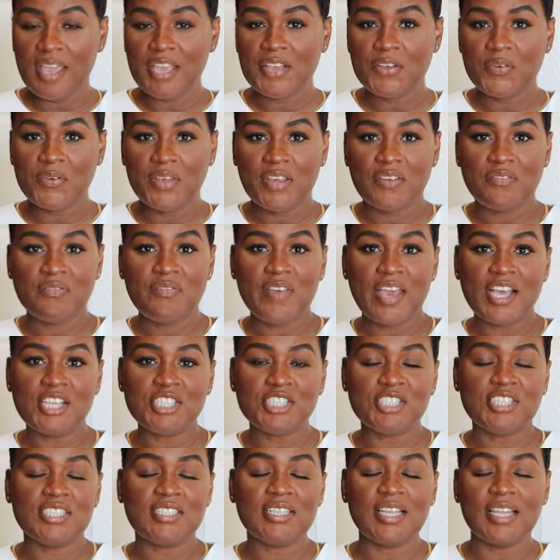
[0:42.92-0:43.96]
I create
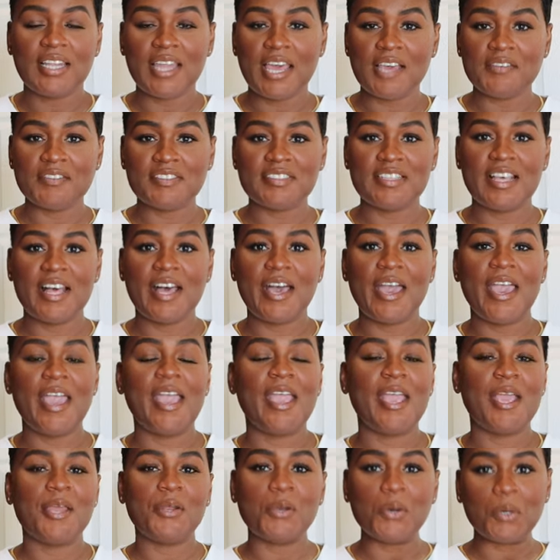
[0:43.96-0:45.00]
fashion lifestyle
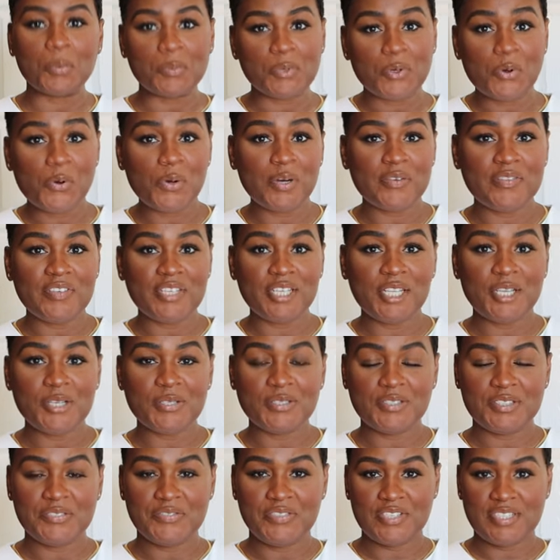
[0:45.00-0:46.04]
and home decor
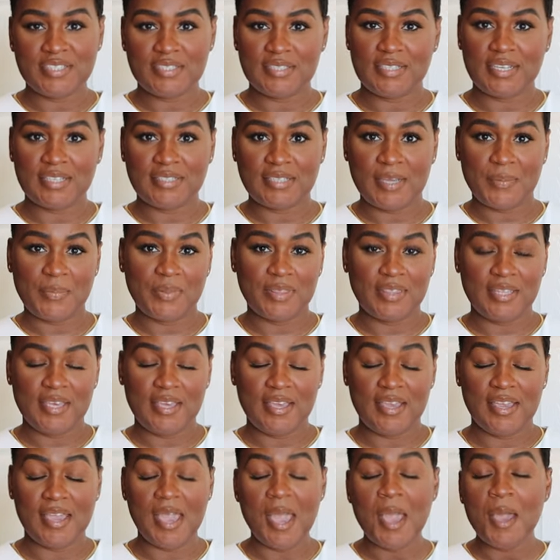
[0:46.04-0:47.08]
videos so if you're into that type of
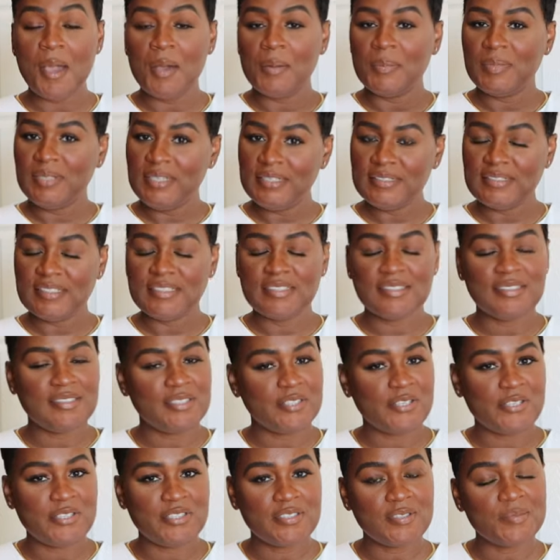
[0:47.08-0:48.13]
thing please
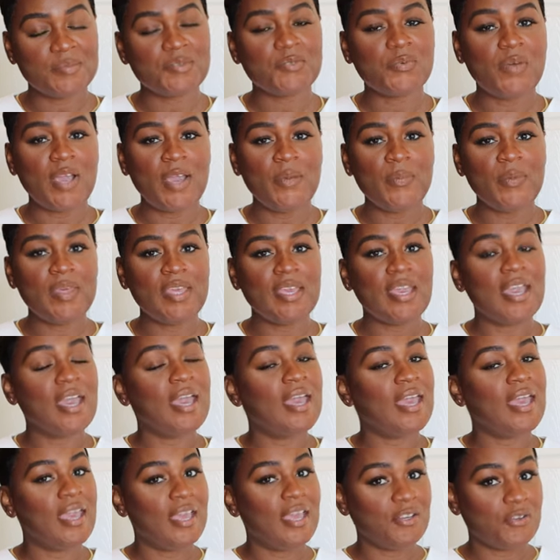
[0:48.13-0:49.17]
consider subscribing
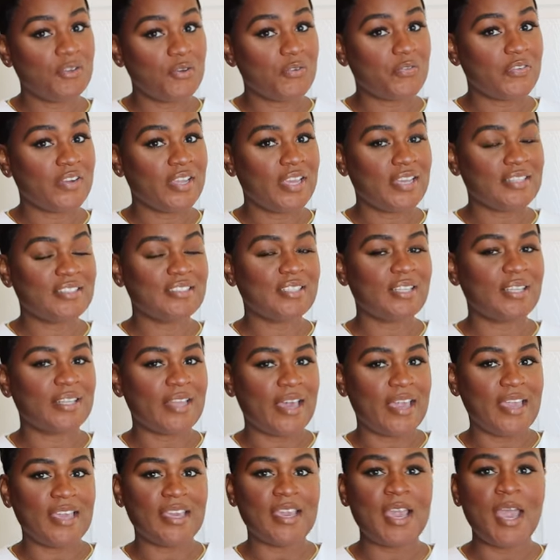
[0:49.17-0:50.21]
and don't forget to
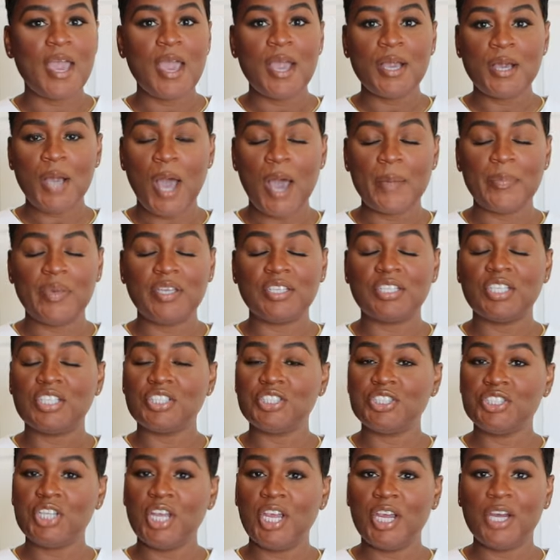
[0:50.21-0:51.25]
like comment
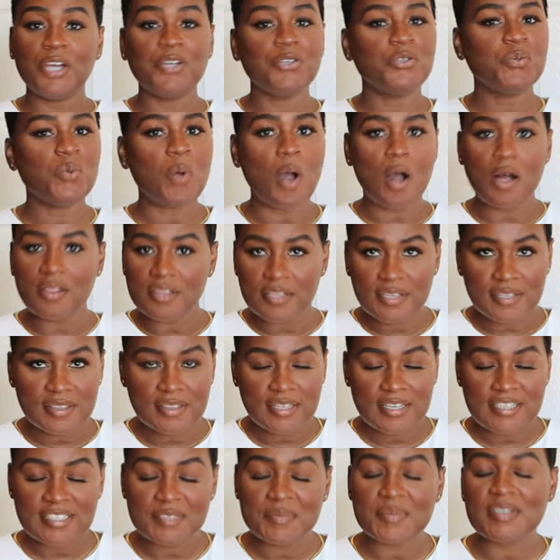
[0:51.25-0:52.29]
share do all the good
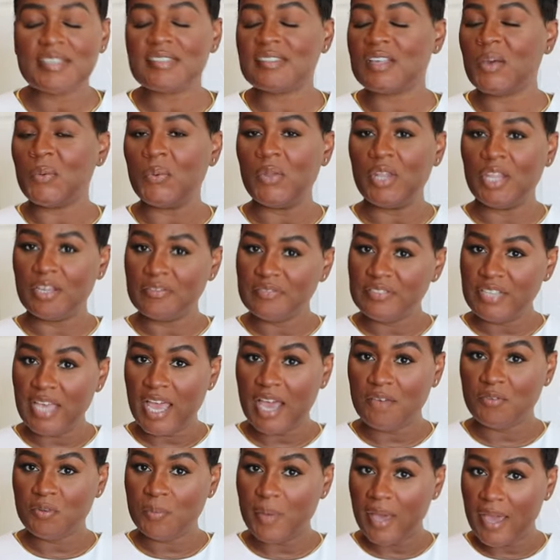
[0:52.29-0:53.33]
things because I would love to
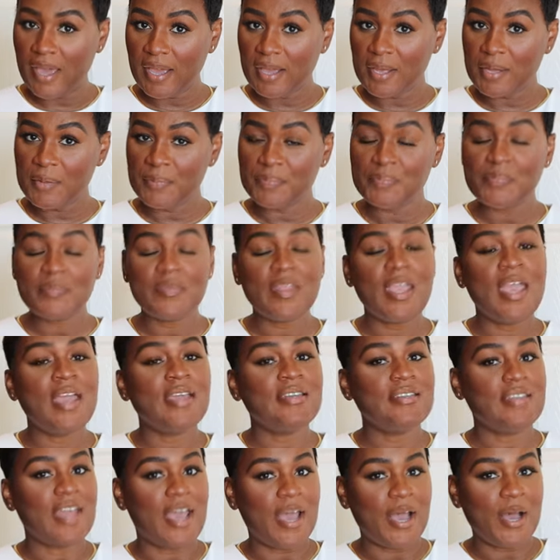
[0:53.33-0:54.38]
have you back
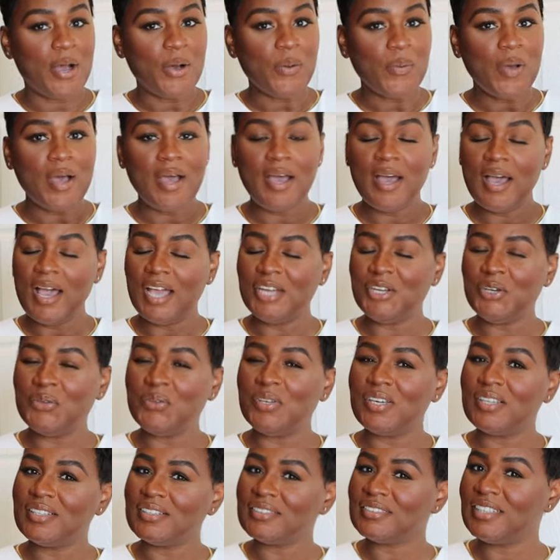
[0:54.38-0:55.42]
now I know you
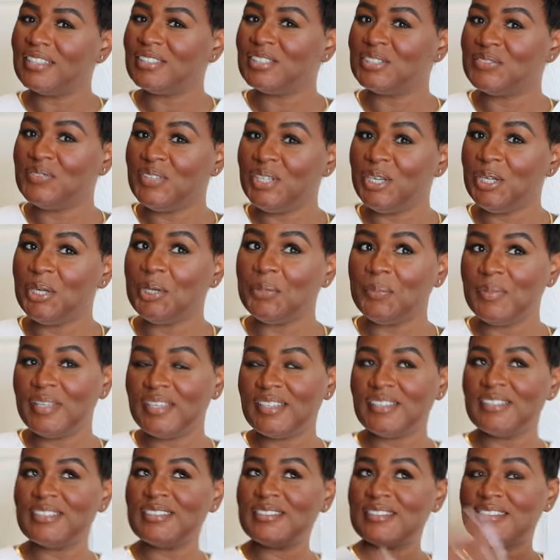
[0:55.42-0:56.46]
clicked on this video
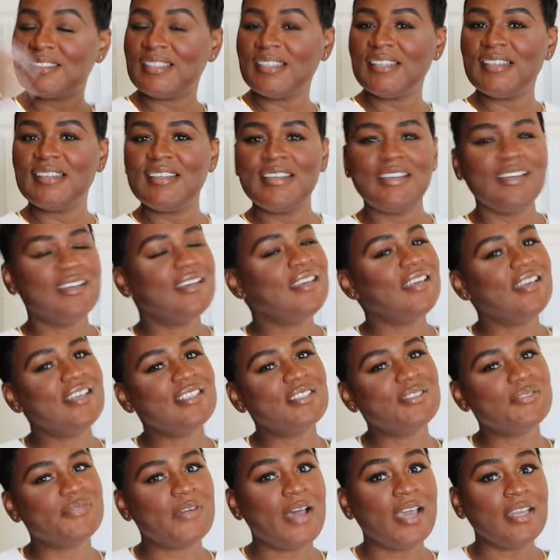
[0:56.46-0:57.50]
because
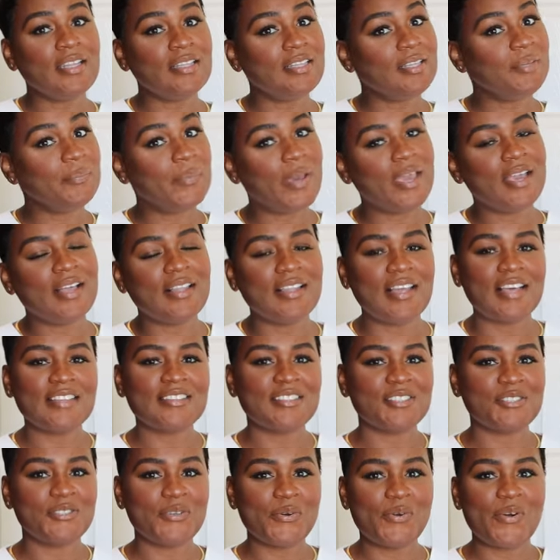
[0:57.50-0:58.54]
it's finally my
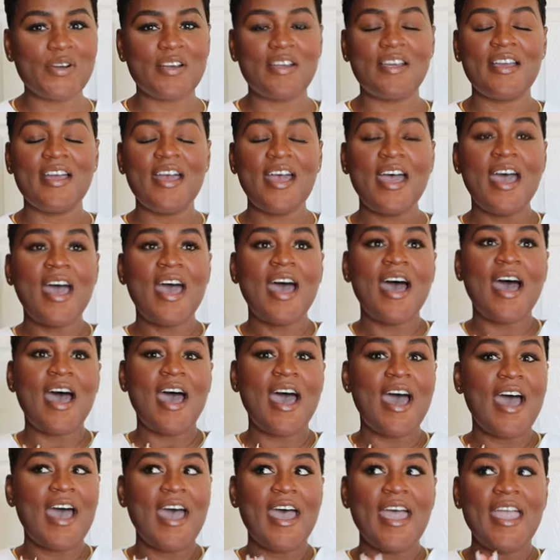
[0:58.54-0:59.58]
closet tour
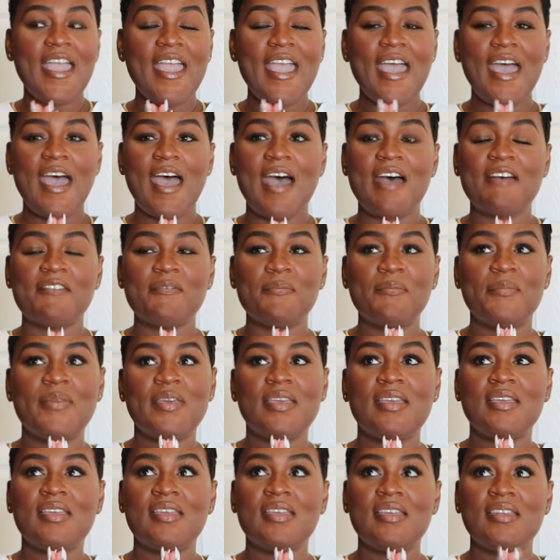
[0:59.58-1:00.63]
I have
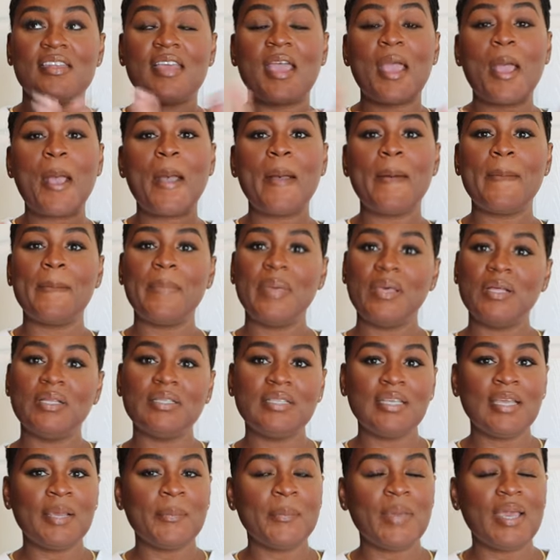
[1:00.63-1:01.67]
been
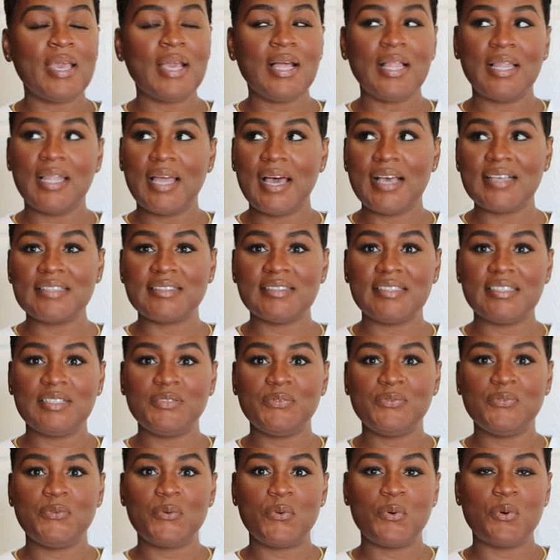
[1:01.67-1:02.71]
building my closet
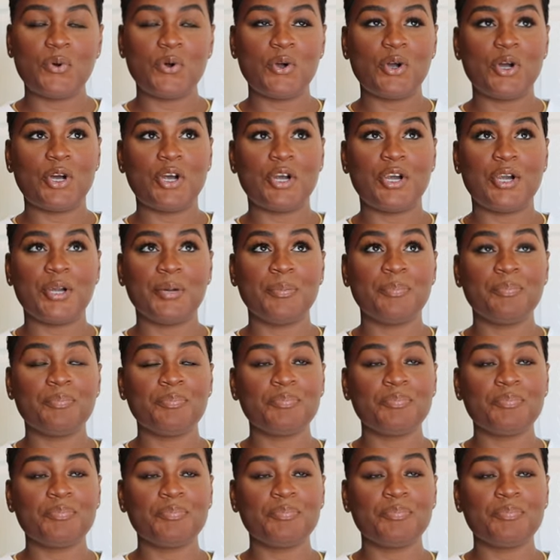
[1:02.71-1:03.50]
for